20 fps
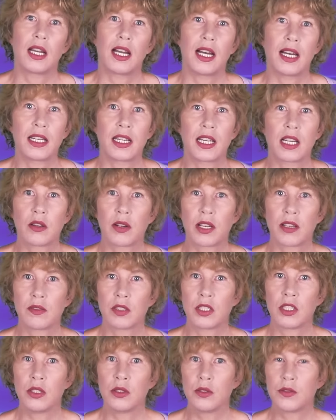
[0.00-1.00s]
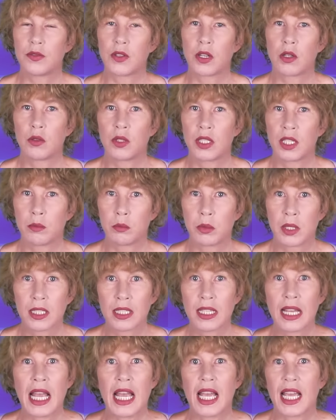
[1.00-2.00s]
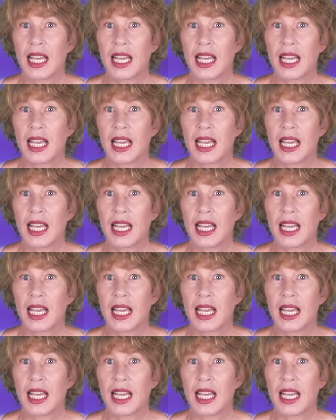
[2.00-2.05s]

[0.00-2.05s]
I now have a new phone number